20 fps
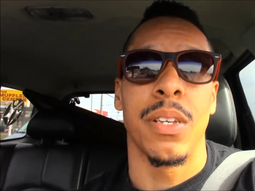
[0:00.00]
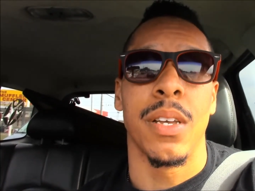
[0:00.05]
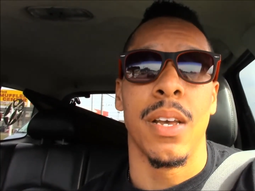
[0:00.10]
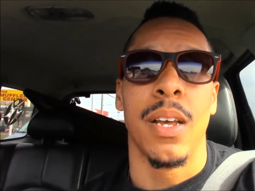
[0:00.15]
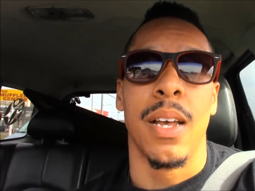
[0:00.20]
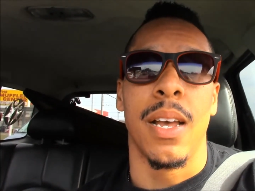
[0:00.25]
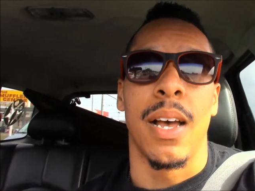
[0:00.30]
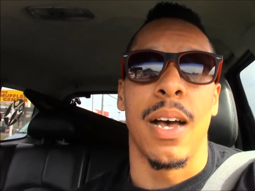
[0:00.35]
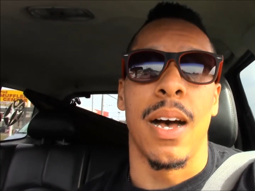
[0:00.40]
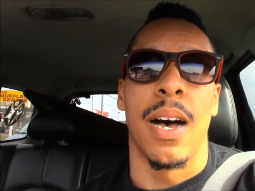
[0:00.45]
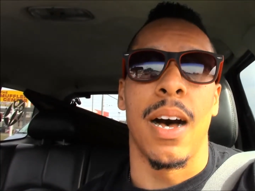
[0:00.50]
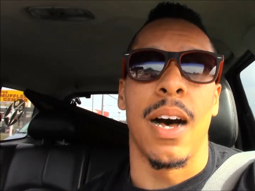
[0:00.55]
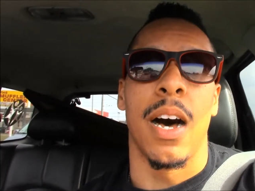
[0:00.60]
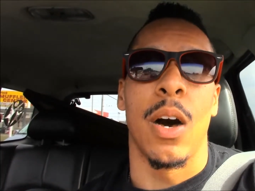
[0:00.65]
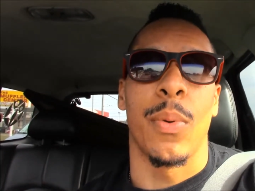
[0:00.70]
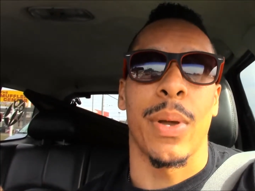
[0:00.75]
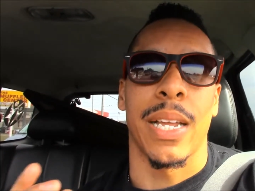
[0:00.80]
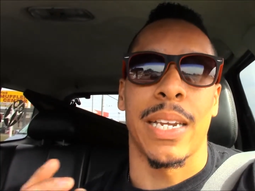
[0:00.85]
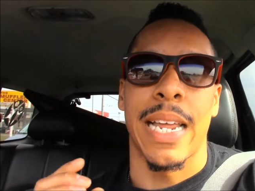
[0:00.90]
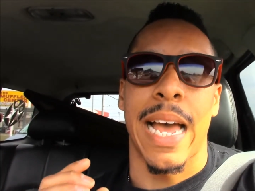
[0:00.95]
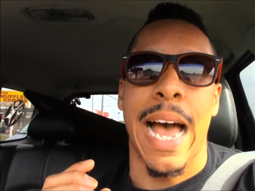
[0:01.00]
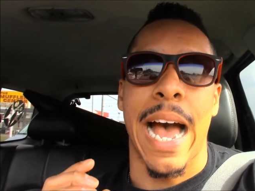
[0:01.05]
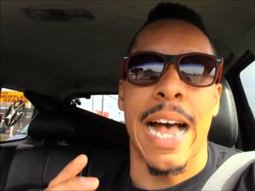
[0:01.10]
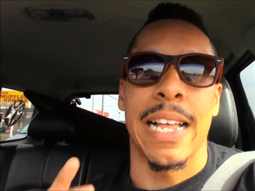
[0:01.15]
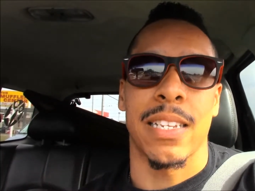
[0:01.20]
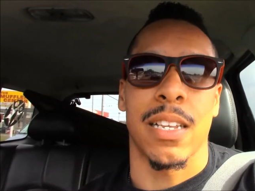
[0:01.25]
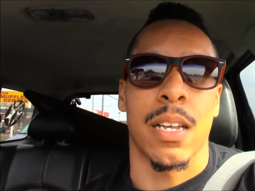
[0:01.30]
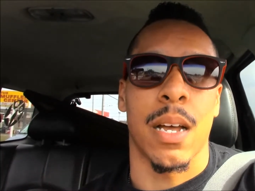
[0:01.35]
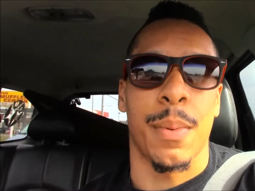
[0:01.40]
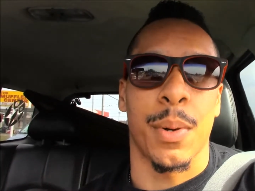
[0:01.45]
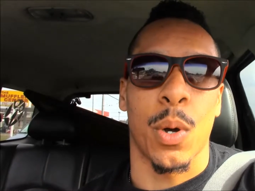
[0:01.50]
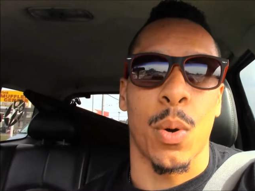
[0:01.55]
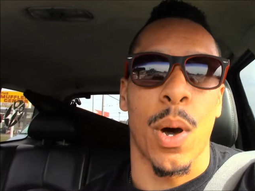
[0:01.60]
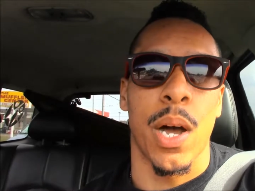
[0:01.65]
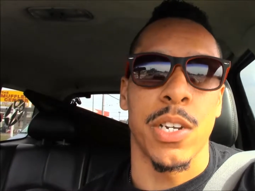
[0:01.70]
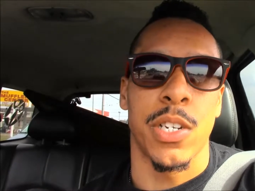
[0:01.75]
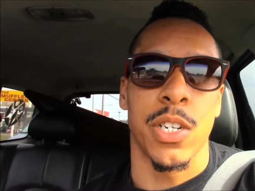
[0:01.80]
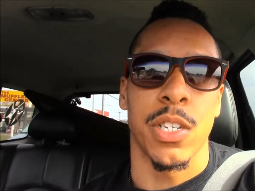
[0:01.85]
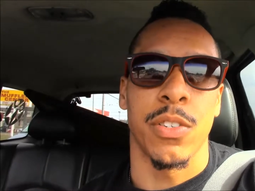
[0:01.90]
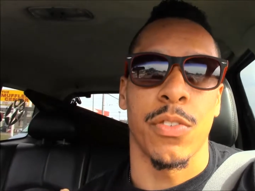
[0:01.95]
We got to ask a couple
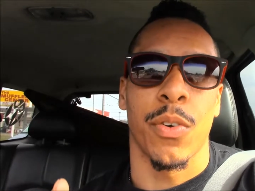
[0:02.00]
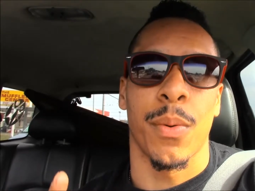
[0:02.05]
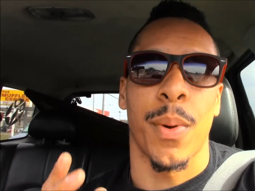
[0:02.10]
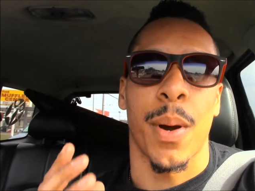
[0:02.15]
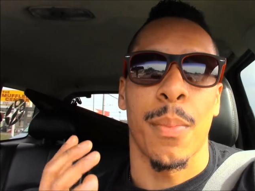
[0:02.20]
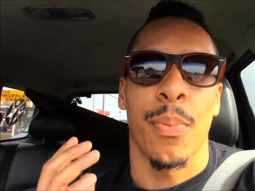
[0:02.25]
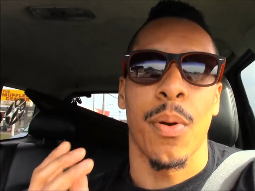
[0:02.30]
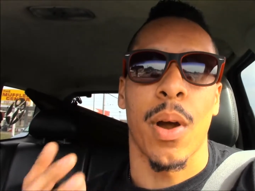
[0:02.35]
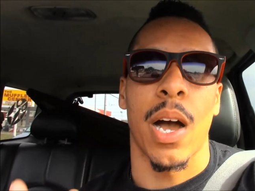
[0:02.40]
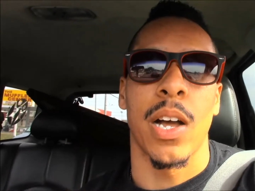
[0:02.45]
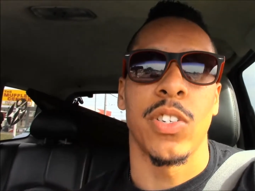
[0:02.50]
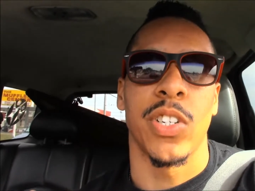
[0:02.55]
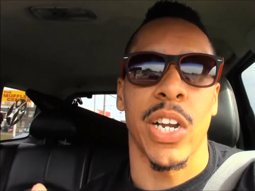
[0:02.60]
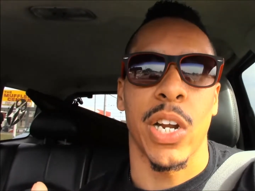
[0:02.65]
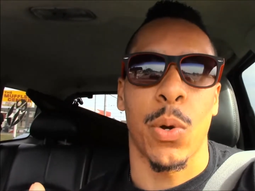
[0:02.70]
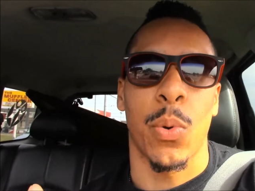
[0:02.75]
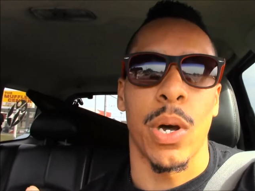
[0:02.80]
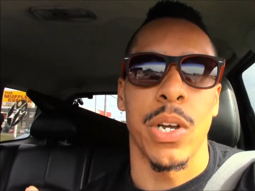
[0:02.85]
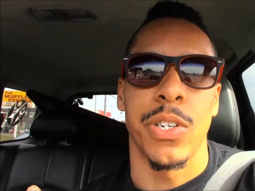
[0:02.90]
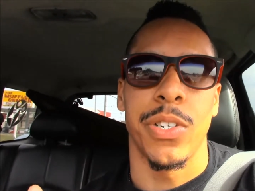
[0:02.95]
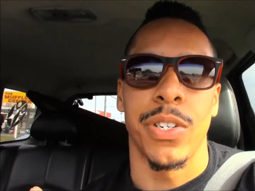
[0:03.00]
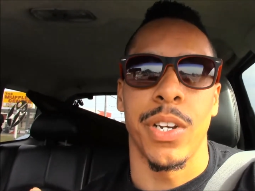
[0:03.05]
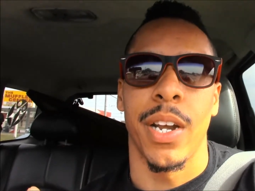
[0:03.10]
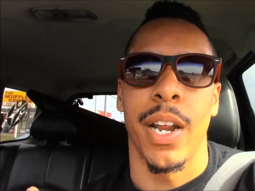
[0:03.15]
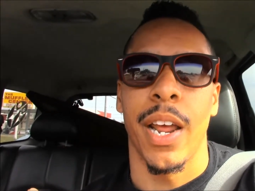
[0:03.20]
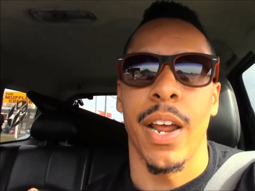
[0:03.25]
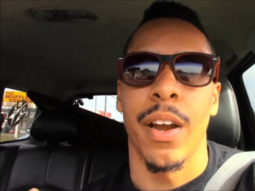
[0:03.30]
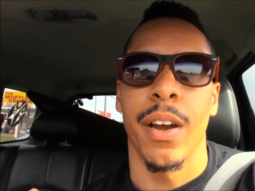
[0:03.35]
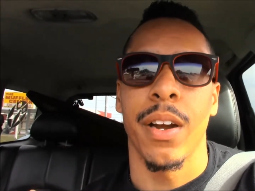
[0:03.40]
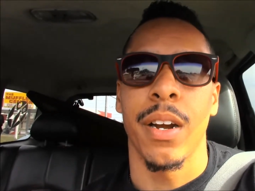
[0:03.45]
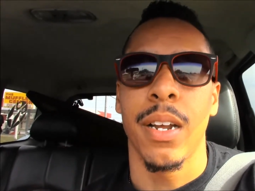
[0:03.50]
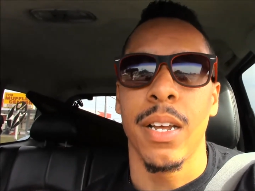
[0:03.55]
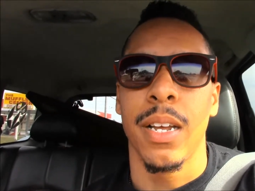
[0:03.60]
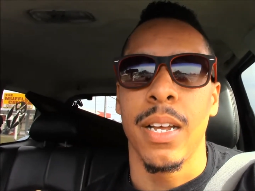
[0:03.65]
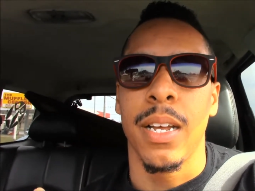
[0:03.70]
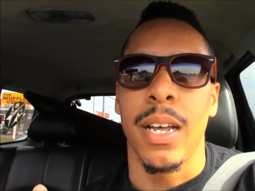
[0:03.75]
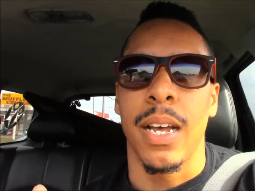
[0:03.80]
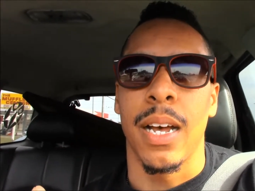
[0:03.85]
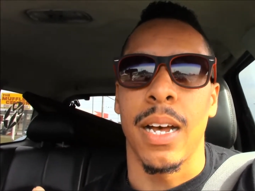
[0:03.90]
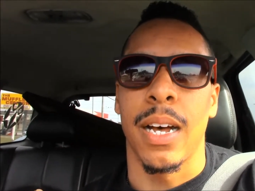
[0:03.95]
questions from our project questionnaire
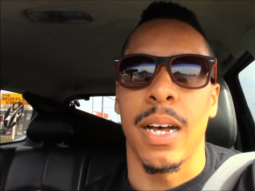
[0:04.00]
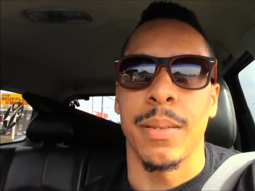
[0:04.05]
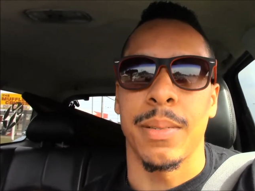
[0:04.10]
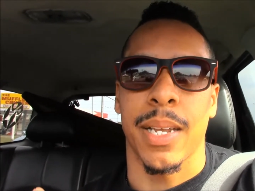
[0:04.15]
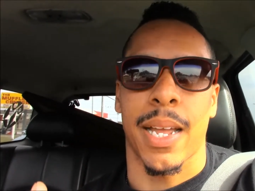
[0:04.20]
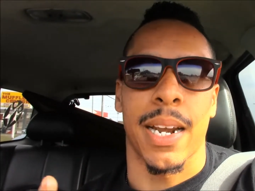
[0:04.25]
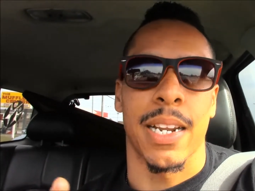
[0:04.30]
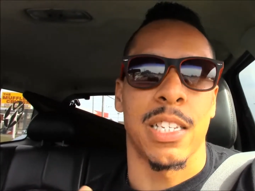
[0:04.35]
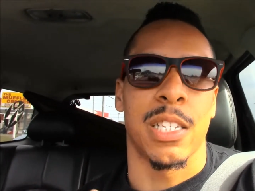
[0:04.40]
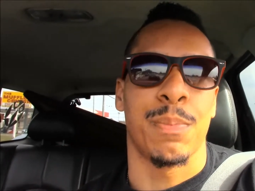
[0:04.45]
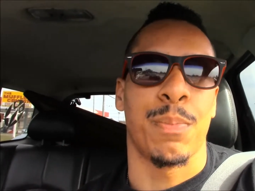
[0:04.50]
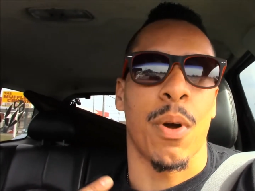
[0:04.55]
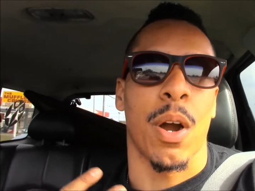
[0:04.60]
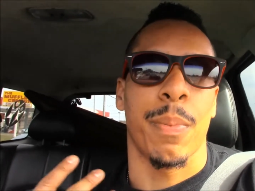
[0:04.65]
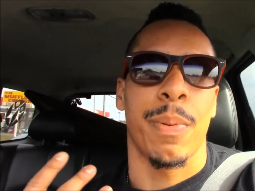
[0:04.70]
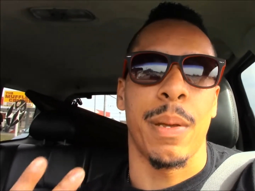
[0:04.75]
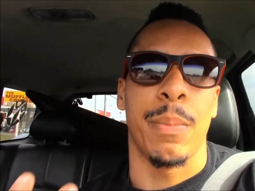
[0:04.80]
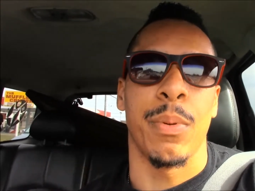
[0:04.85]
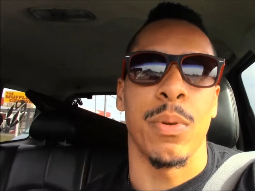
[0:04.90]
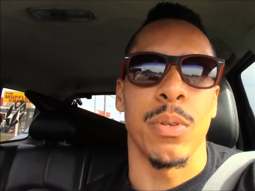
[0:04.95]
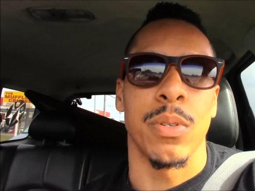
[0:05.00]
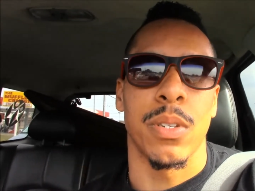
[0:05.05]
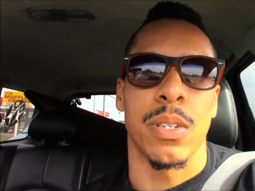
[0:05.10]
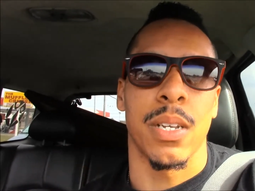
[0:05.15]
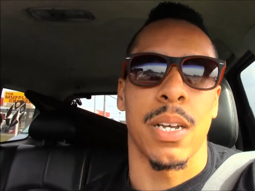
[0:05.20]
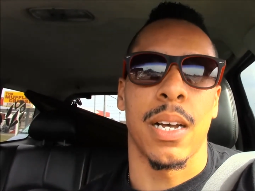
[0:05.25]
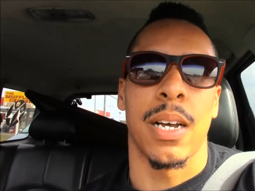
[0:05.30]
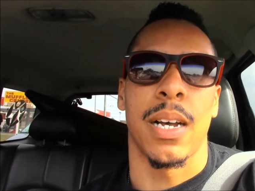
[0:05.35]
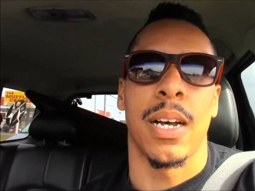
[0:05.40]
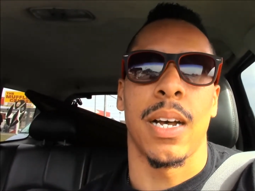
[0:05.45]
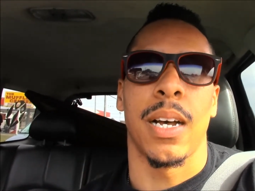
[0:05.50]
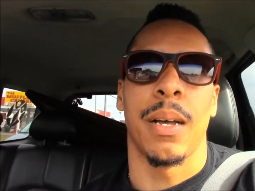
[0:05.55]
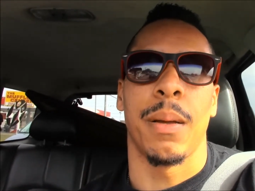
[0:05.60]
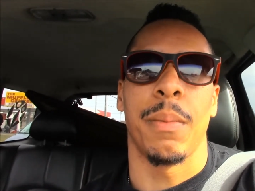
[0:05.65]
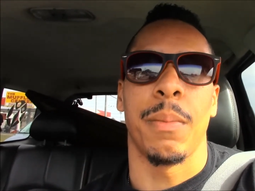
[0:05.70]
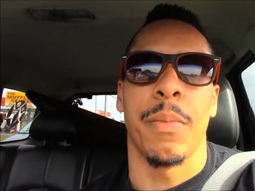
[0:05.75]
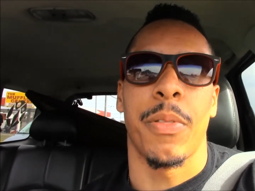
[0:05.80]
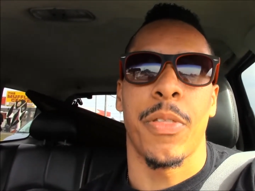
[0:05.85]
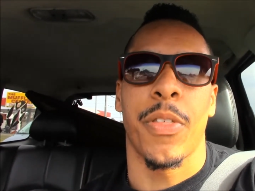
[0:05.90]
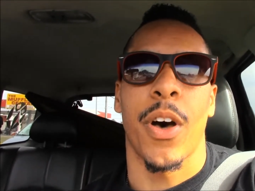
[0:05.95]
to kind of spark people's
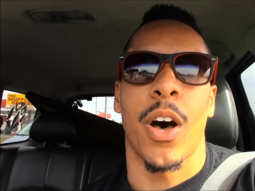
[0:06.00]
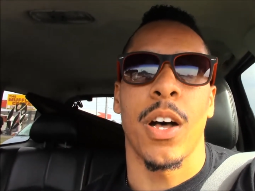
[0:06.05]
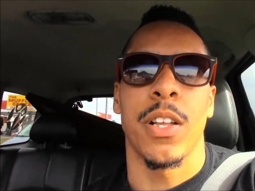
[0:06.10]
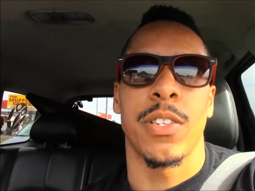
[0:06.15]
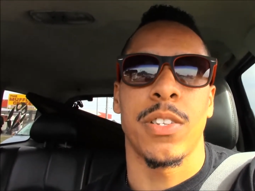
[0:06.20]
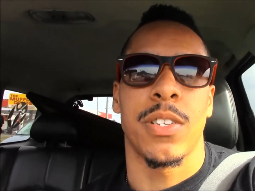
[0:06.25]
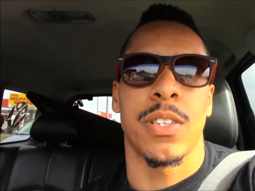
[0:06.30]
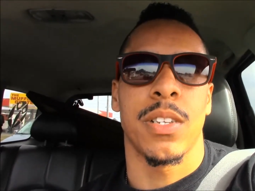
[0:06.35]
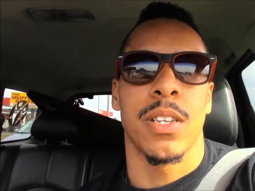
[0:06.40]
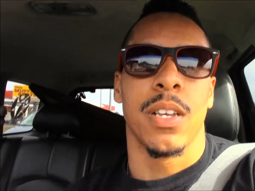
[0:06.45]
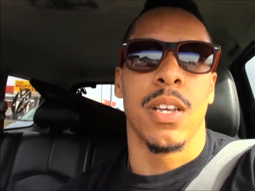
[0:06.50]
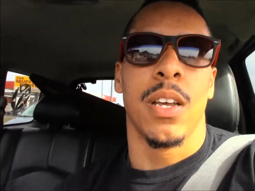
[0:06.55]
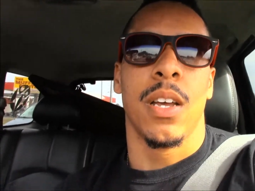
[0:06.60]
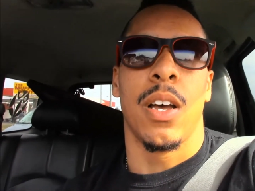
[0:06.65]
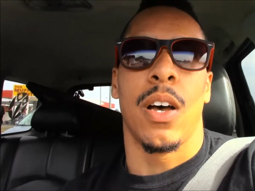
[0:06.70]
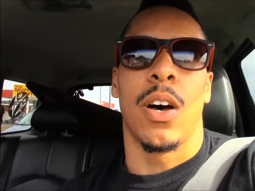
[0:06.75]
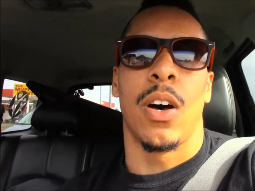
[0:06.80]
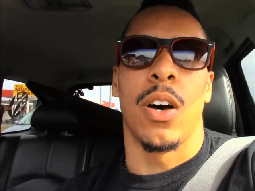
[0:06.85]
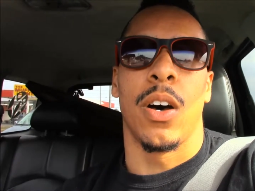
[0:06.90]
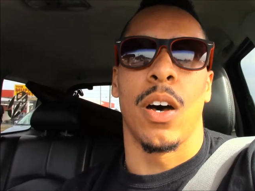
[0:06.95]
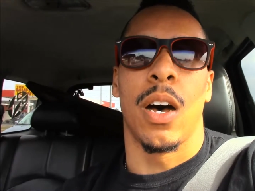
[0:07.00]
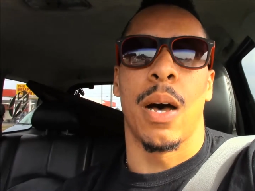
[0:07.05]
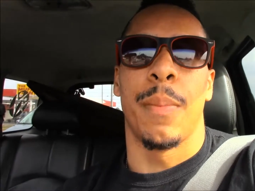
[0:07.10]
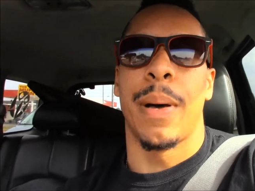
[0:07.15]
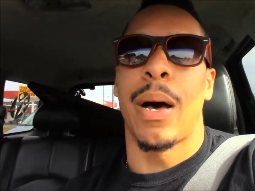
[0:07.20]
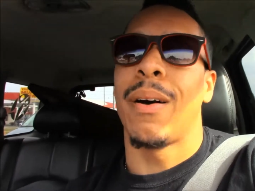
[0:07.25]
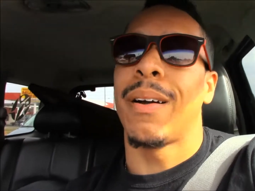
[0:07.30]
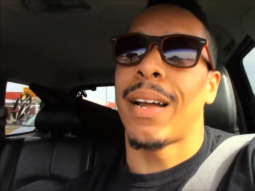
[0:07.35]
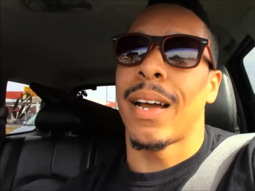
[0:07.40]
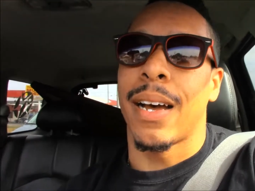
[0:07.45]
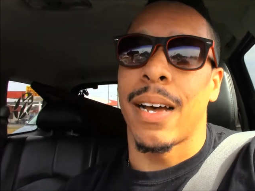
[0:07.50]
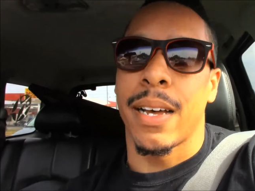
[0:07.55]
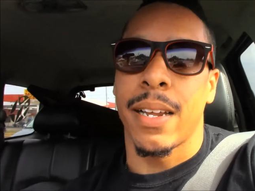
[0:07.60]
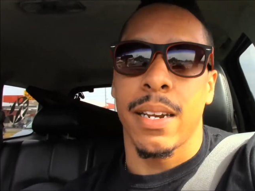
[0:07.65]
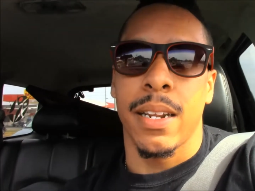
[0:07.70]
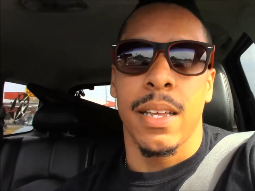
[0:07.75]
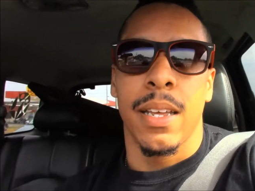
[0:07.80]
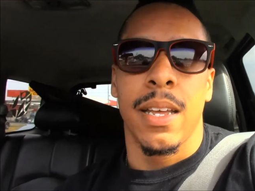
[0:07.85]
thoughts about God.